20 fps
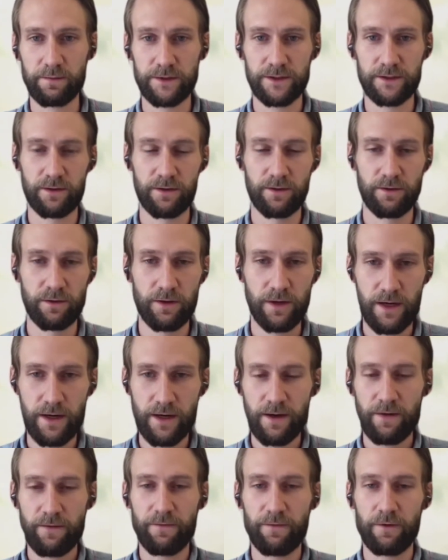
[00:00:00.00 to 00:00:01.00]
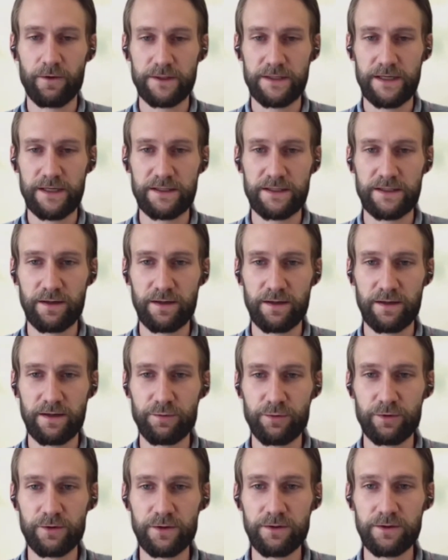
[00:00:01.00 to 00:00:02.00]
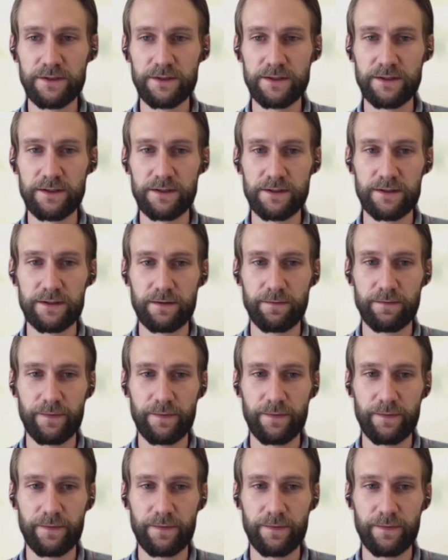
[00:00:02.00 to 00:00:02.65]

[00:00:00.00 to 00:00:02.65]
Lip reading: so for textile producers.